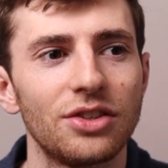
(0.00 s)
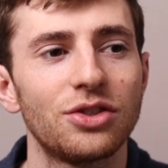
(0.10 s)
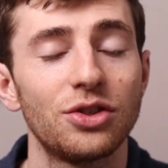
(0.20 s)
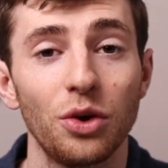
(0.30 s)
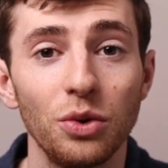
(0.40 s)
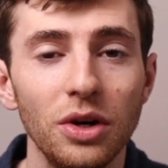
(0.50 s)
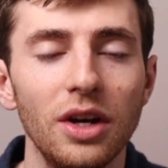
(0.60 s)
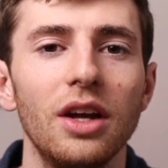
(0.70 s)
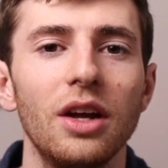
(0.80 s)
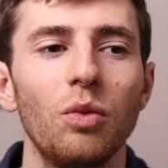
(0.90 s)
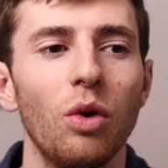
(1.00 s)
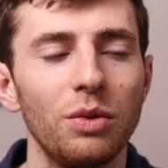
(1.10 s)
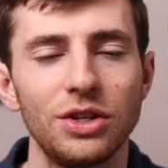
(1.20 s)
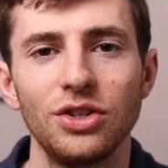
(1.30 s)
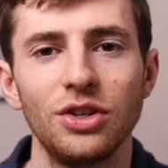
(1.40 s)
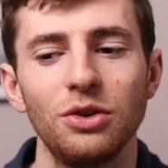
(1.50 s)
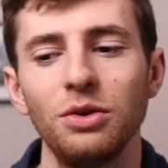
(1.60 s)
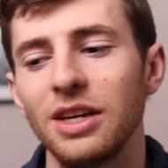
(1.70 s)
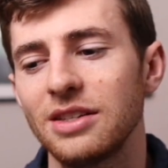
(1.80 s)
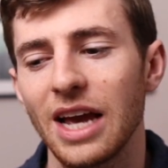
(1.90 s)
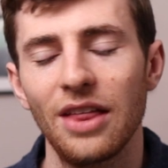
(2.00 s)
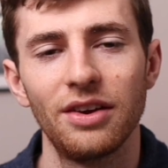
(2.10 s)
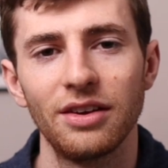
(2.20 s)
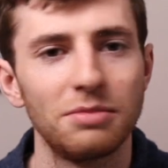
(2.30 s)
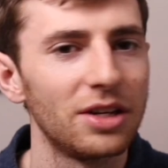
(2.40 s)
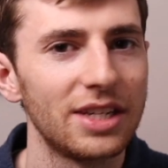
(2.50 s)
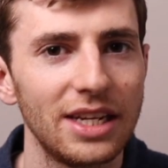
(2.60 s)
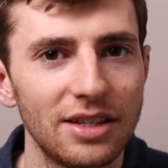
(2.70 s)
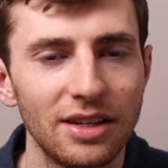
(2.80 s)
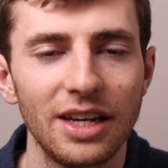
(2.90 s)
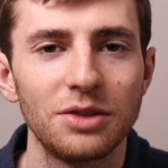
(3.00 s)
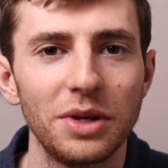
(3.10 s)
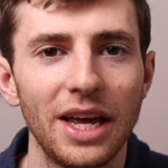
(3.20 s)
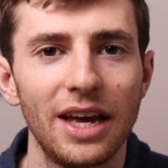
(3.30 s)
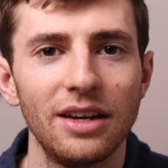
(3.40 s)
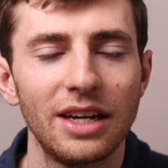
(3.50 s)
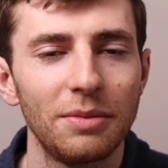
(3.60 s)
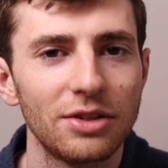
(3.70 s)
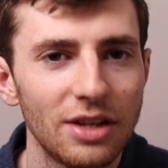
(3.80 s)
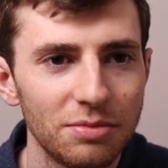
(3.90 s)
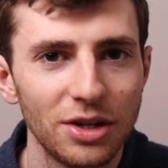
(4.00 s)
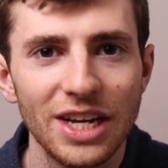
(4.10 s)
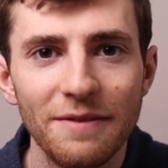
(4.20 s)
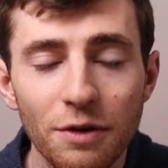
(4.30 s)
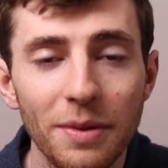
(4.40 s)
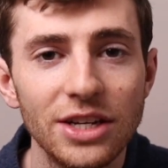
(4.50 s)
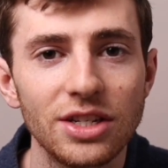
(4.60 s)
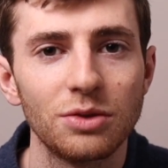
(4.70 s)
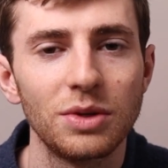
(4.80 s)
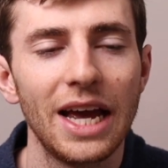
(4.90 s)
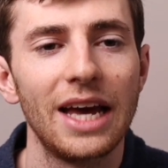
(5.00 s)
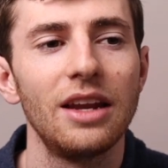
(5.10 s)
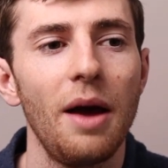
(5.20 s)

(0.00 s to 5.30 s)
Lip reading: So what we should do is gather as much data as we can and as much information as we can